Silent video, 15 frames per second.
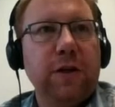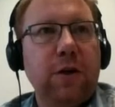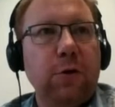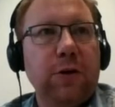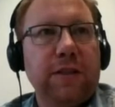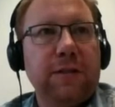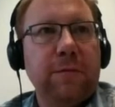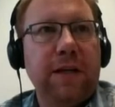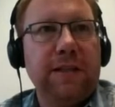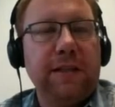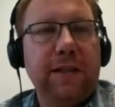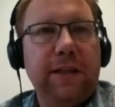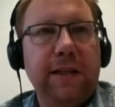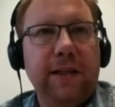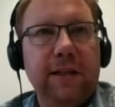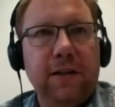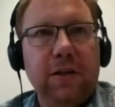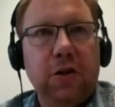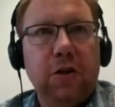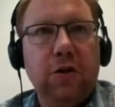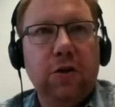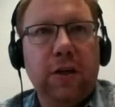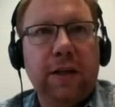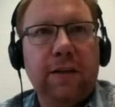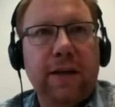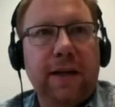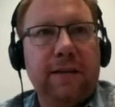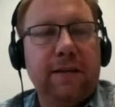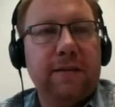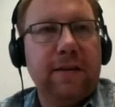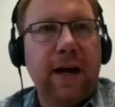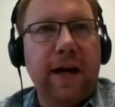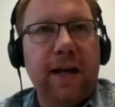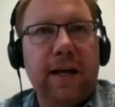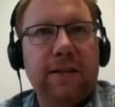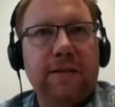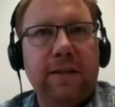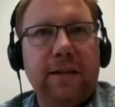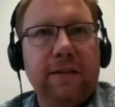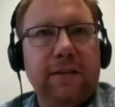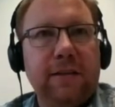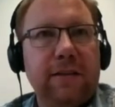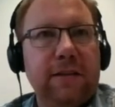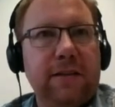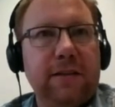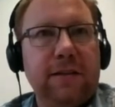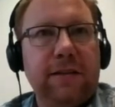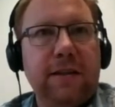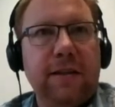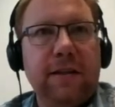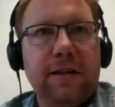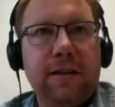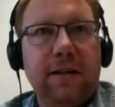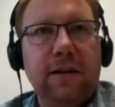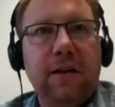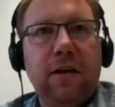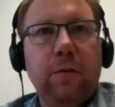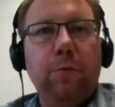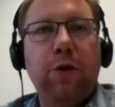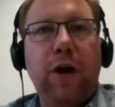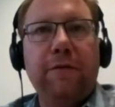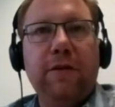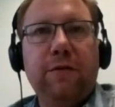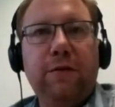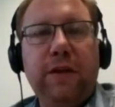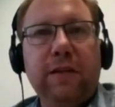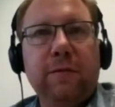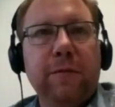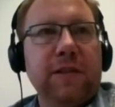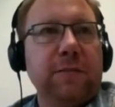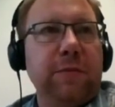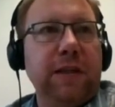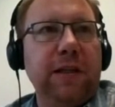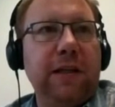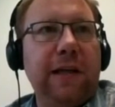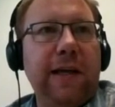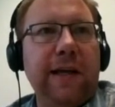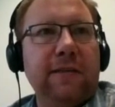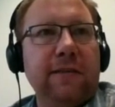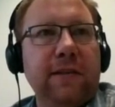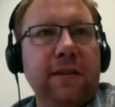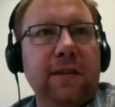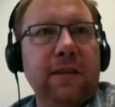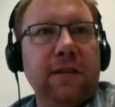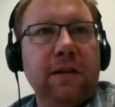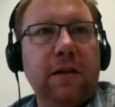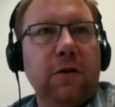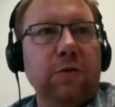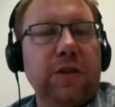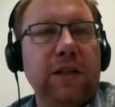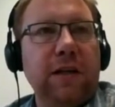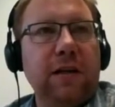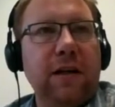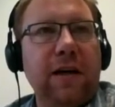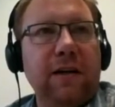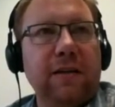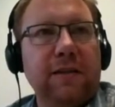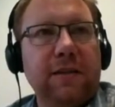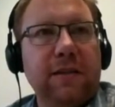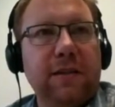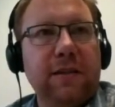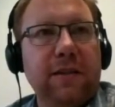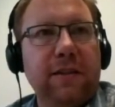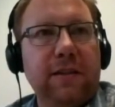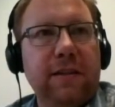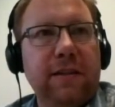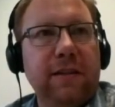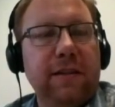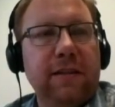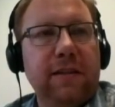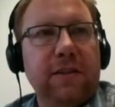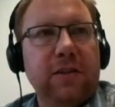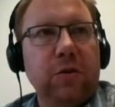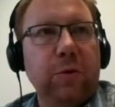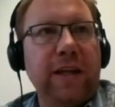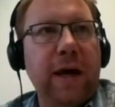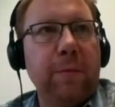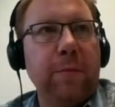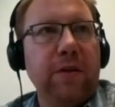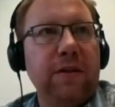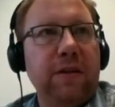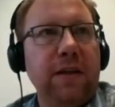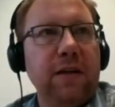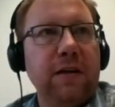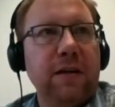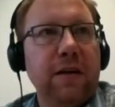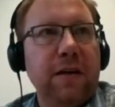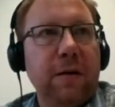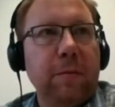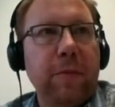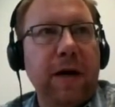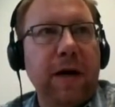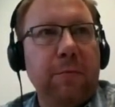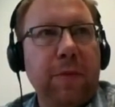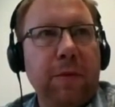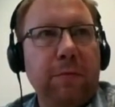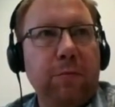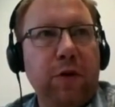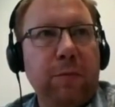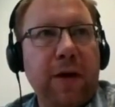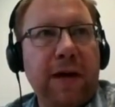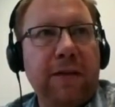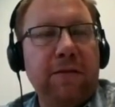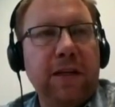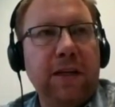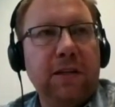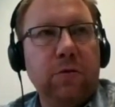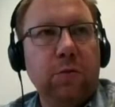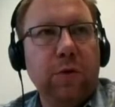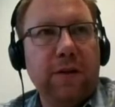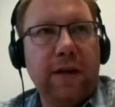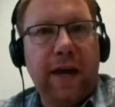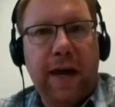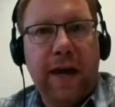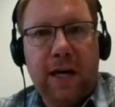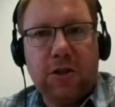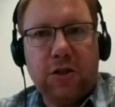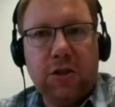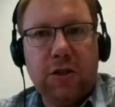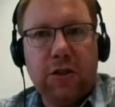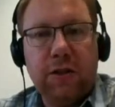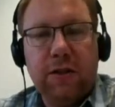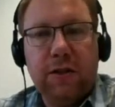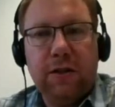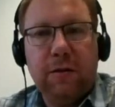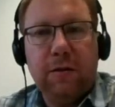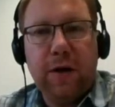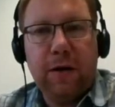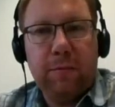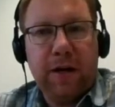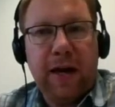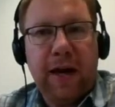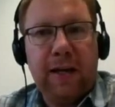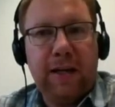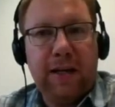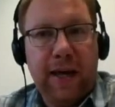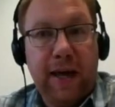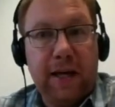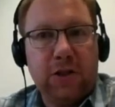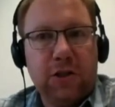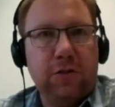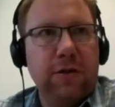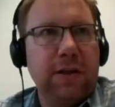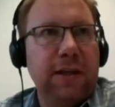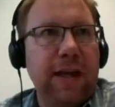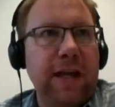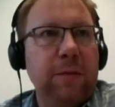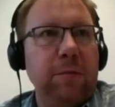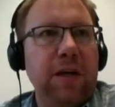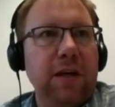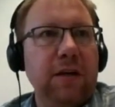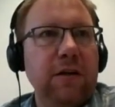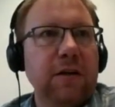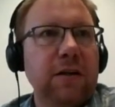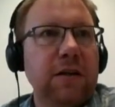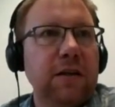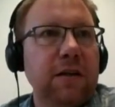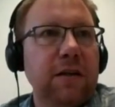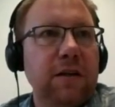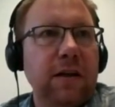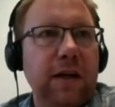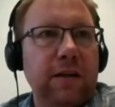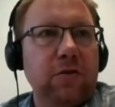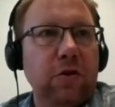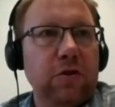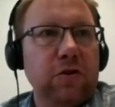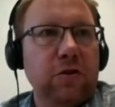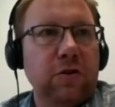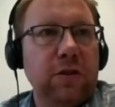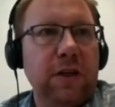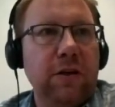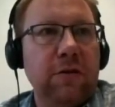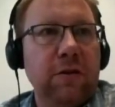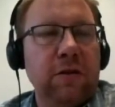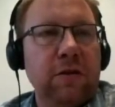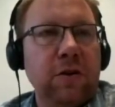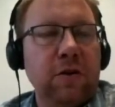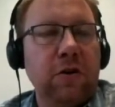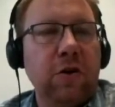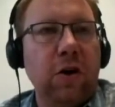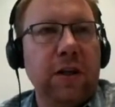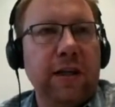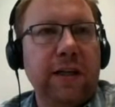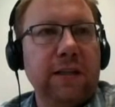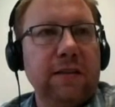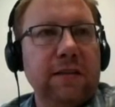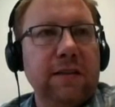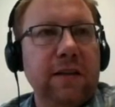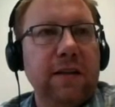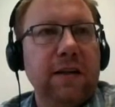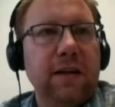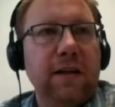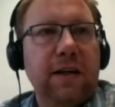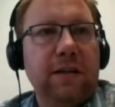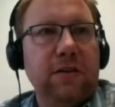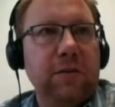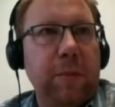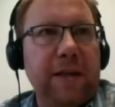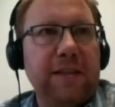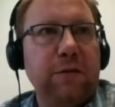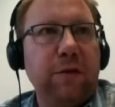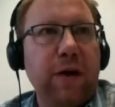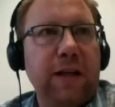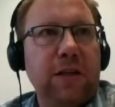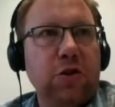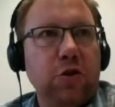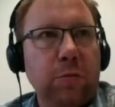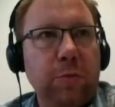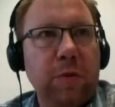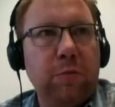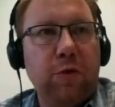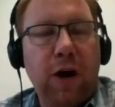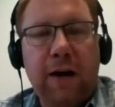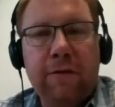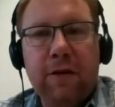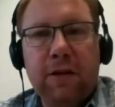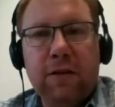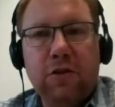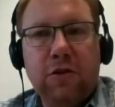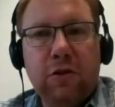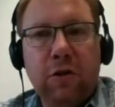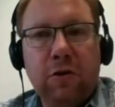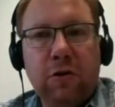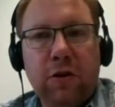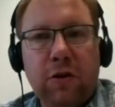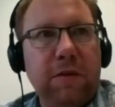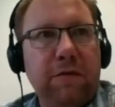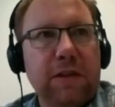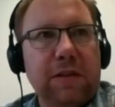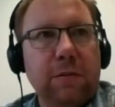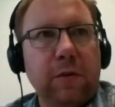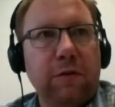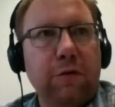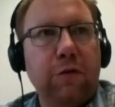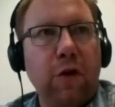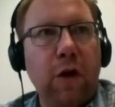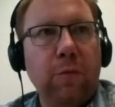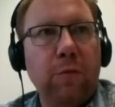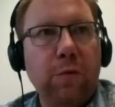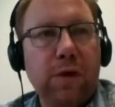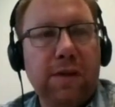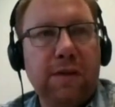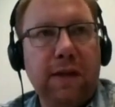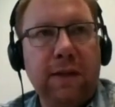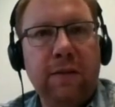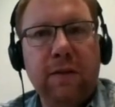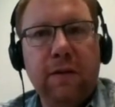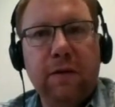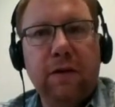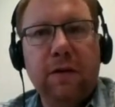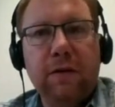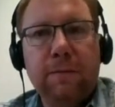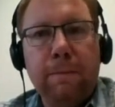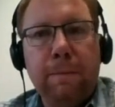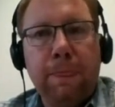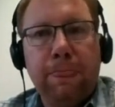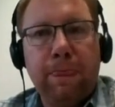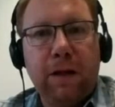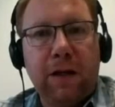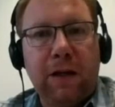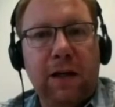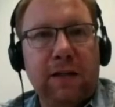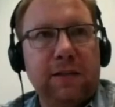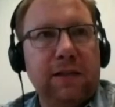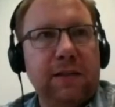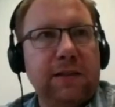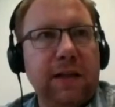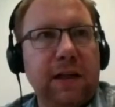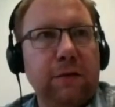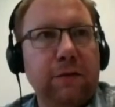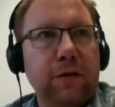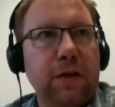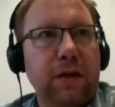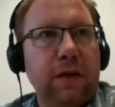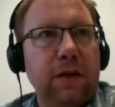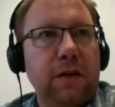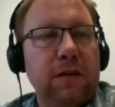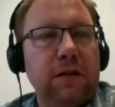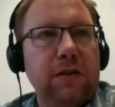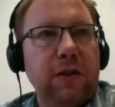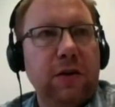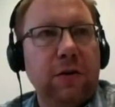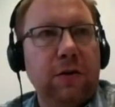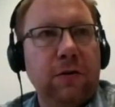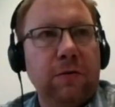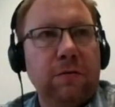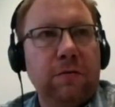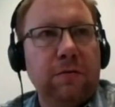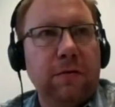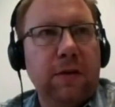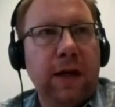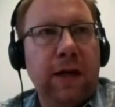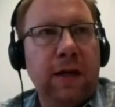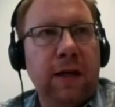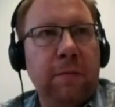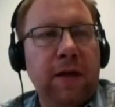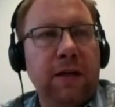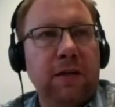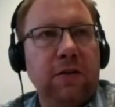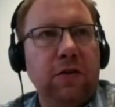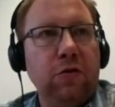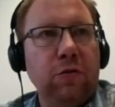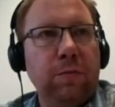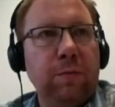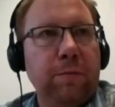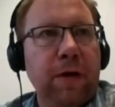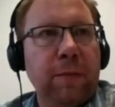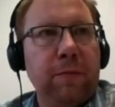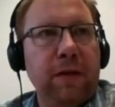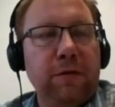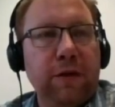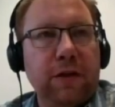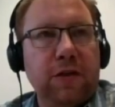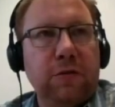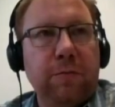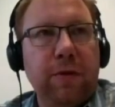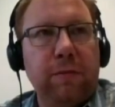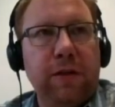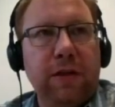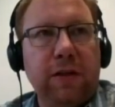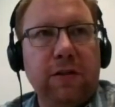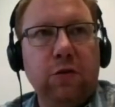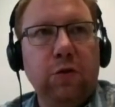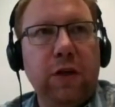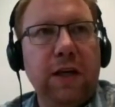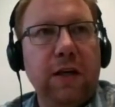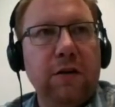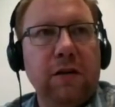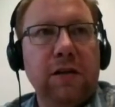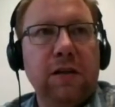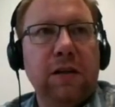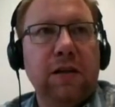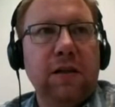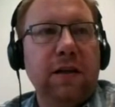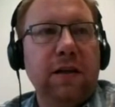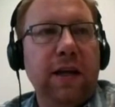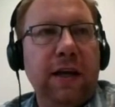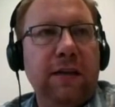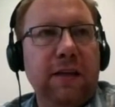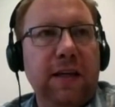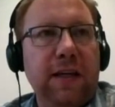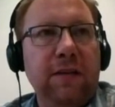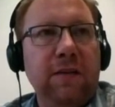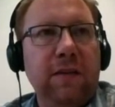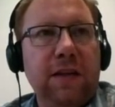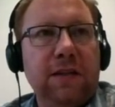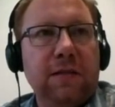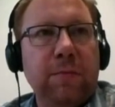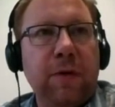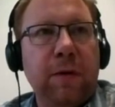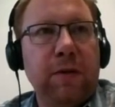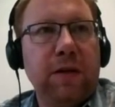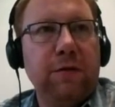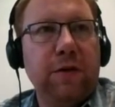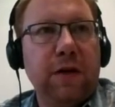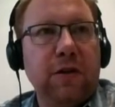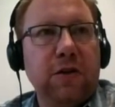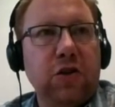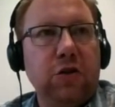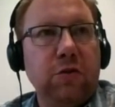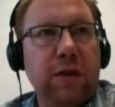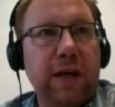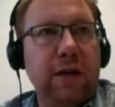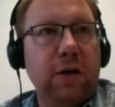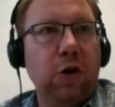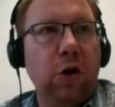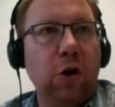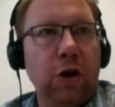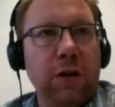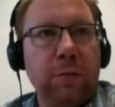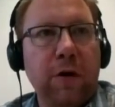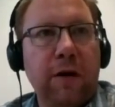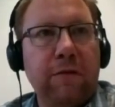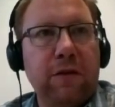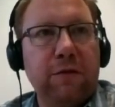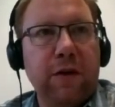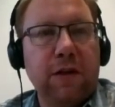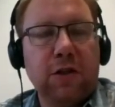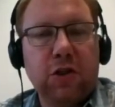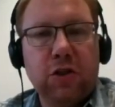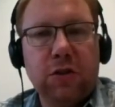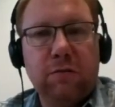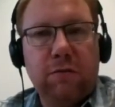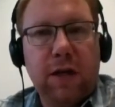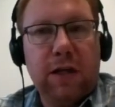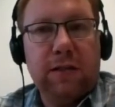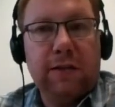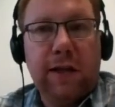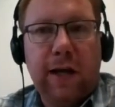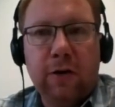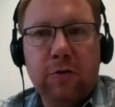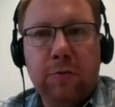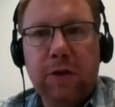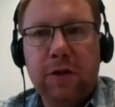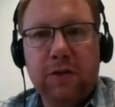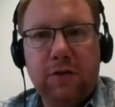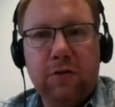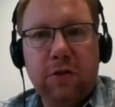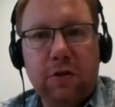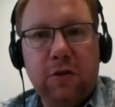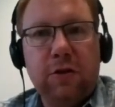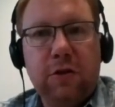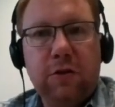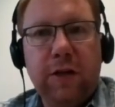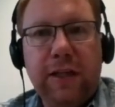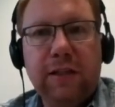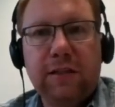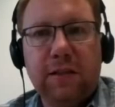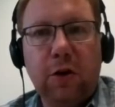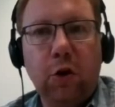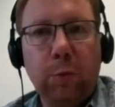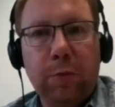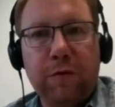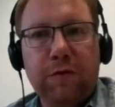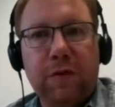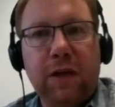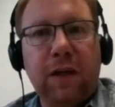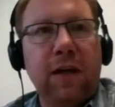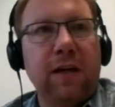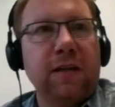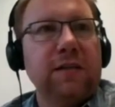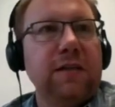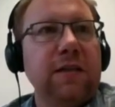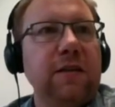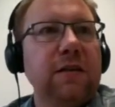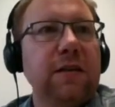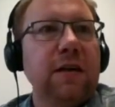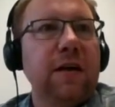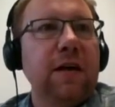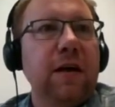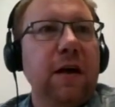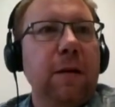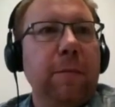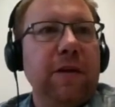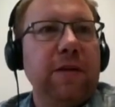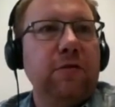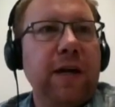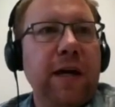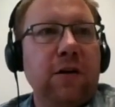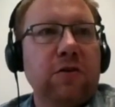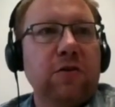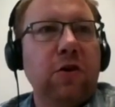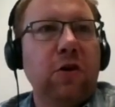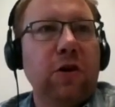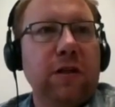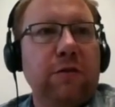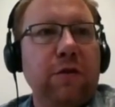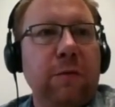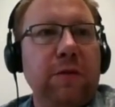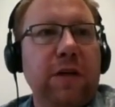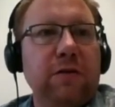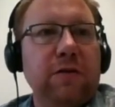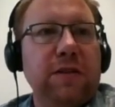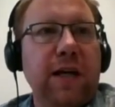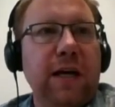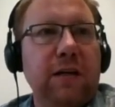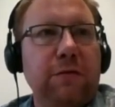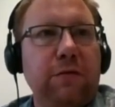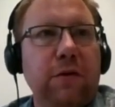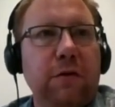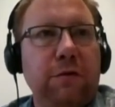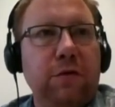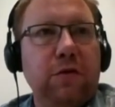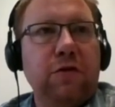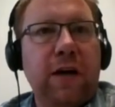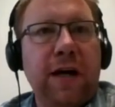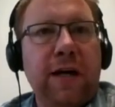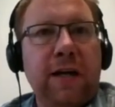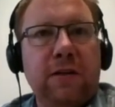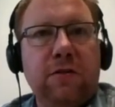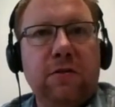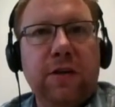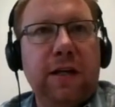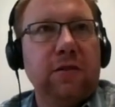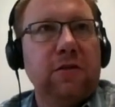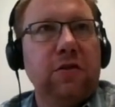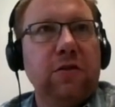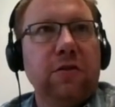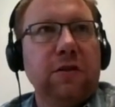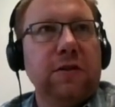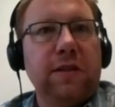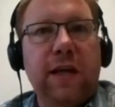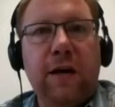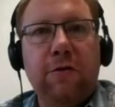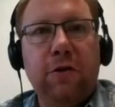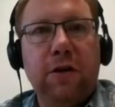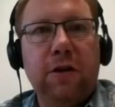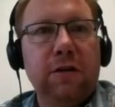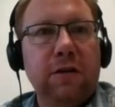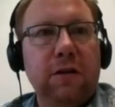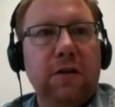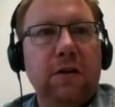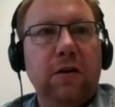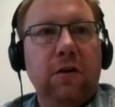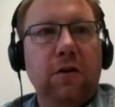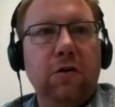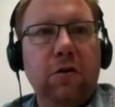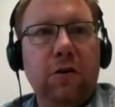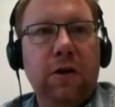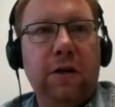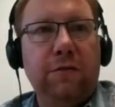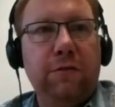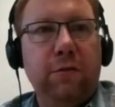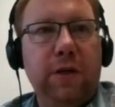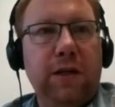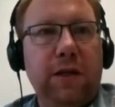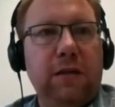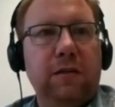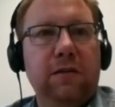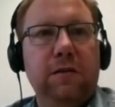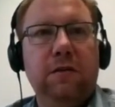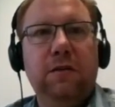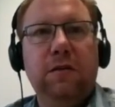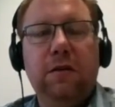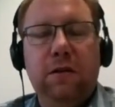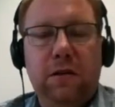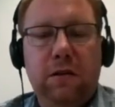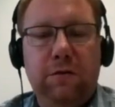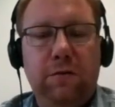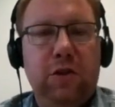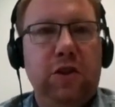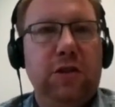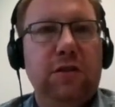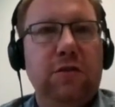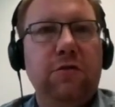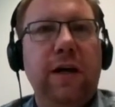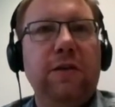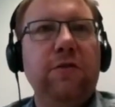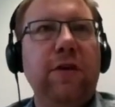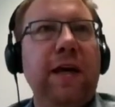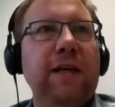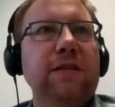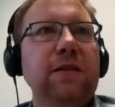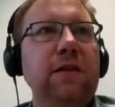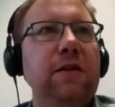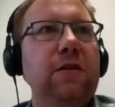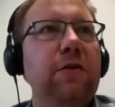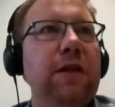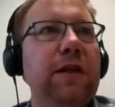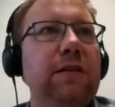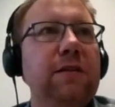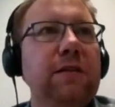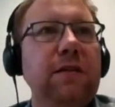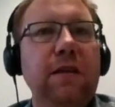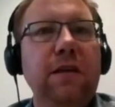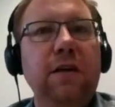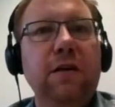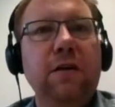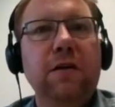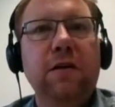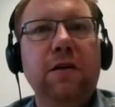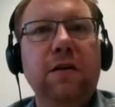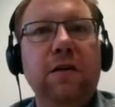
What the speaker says: is amazingly good at that, at highlighting that this is a private field must be declared in an enclosing class. So what happened here, by prepending it with a hash, by adding hash to the name here, and also here on calling it, you specify this should be private. This should only be visible from within the class itself. So I made a new public function, public2 here. And in this public function, you can call a private function. That is allowed because you're in scope of the class here, but you cannot call it from the outside. If you try that, you get a syntax error. Or if we just try to execute it here,